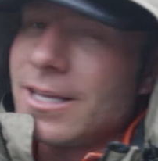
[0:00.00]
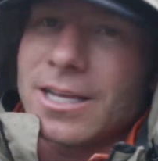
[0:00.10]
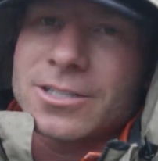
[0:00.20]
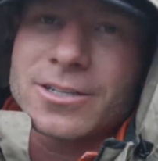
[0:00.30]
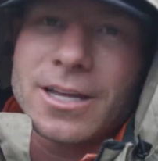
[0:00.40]

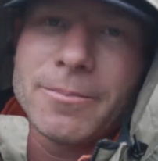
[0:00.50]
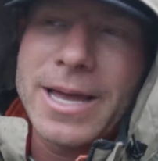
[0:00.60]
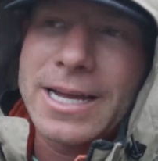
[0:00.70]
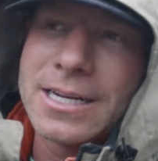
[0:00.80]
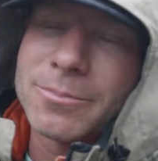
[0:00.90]
Yesterday,
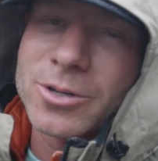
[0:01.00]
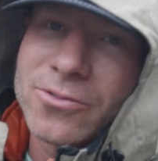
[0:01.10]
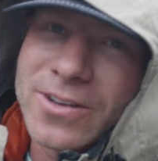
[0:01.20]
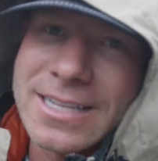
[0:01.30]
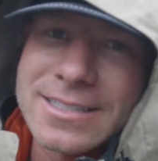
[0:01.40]
backing up real
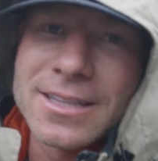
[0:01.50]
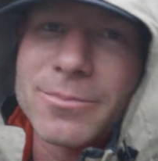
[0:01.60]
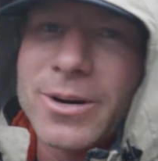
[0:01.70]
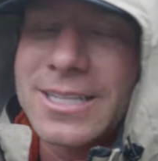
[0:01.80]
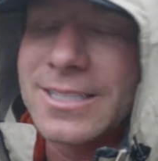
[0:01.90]
fast and hitting the
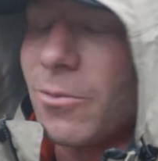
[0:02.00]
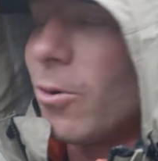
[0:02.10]
brakes didn't